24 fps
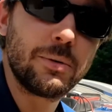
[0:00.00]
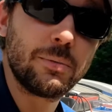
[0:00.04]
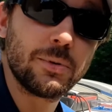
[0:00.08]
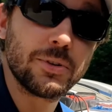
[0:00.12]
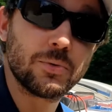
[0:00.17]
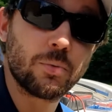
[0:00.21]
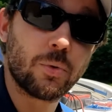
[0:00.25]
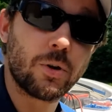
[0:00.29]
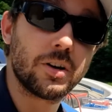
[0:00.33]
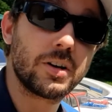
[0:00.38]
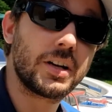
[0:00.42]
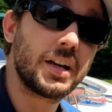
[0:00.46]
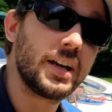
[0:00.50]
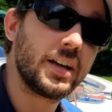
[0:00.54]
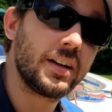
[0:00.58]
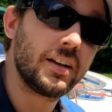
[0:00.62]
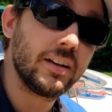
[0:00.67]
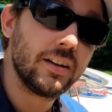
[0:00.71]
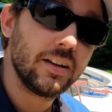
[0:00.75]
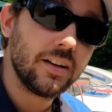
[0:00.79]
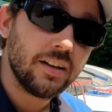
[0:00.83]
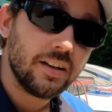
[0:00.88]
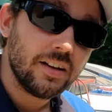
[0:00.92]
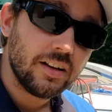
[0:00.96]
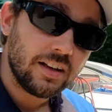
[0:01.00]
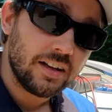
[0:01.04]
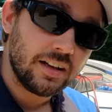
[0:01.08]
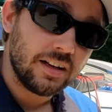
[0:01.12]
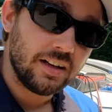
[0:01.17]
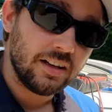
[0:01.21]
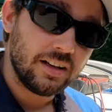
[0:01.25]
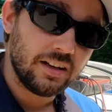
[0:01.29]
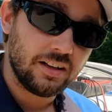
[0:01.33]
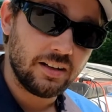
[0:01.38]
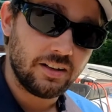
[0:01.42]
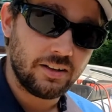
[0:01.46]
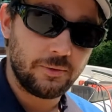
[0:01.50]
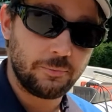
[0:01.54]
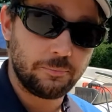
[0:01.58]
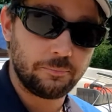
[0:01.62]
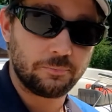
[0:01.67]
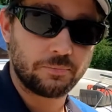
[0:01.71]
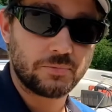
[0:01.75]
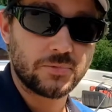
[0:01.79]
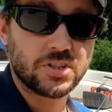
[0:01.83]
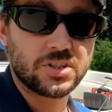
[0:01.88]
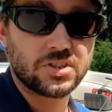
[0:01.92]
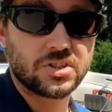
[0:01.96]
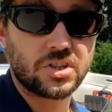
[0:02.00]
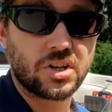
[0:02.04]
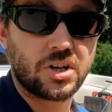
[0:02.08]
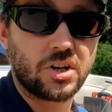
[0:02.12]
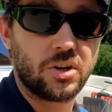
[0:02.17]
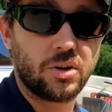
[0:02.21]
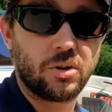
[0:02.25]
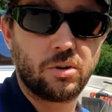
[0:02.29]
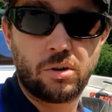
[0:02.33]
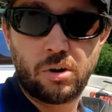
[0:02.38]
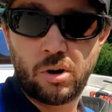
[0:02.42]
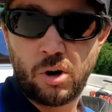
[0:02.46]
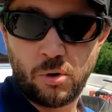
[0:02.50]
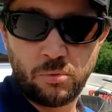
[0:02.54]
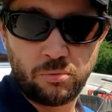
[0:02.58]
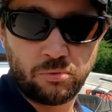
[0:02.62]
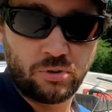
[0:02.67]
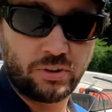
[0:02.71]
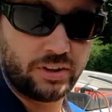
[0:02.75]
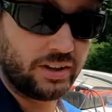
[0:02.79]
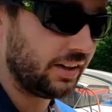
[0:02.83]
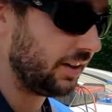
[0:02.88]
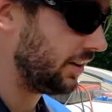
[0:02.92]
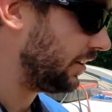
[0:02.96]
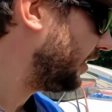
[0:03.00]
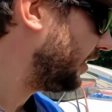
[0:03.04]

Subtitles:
was working. So hopefully